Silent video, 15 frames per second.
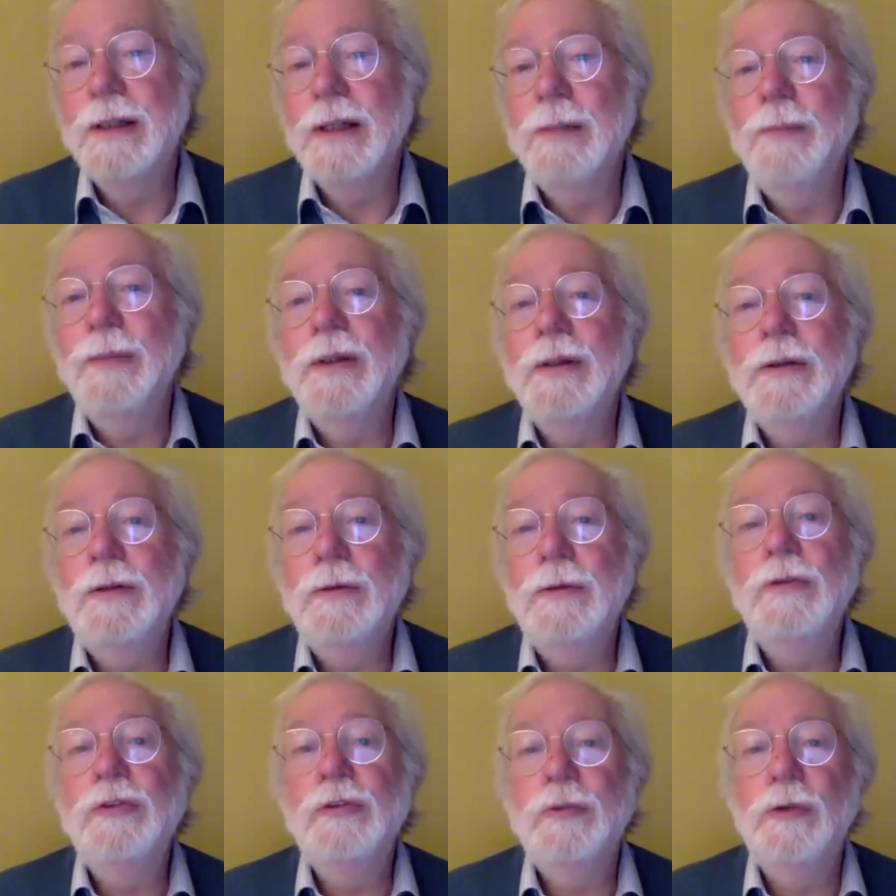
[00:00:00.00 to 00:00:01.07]
can be a
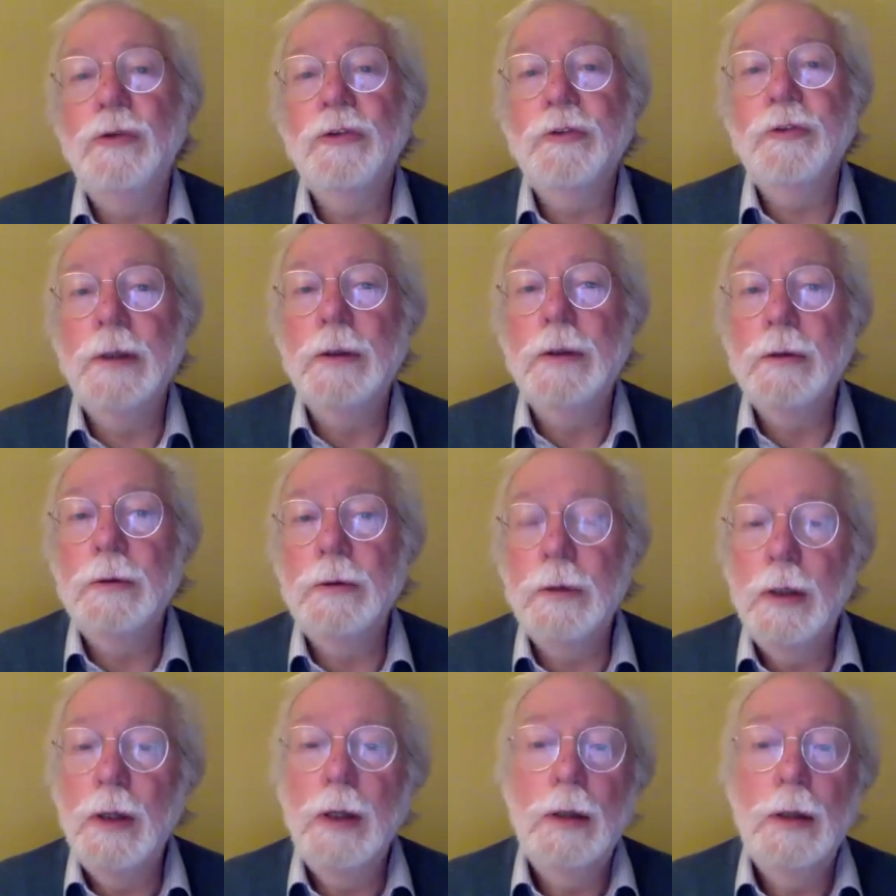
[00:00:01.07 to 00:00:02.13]
huge force for good